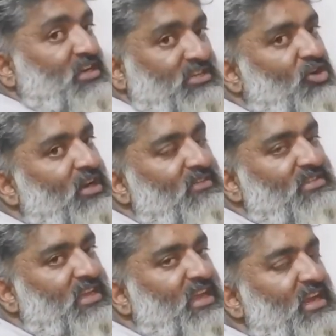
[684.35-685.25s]
it's not even
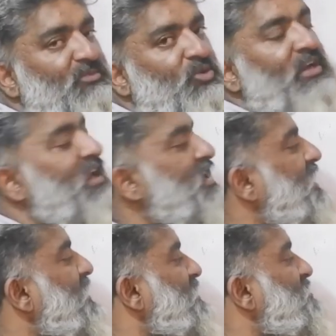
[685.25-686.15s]
saying any point, any
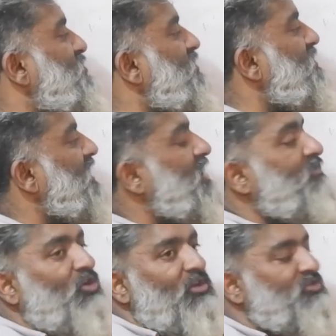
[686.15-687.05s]
integer on the line
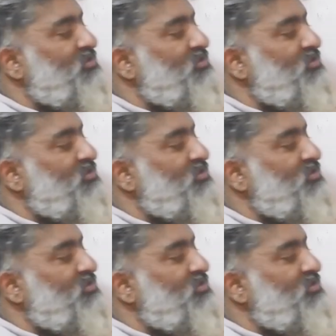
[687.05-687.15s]
will also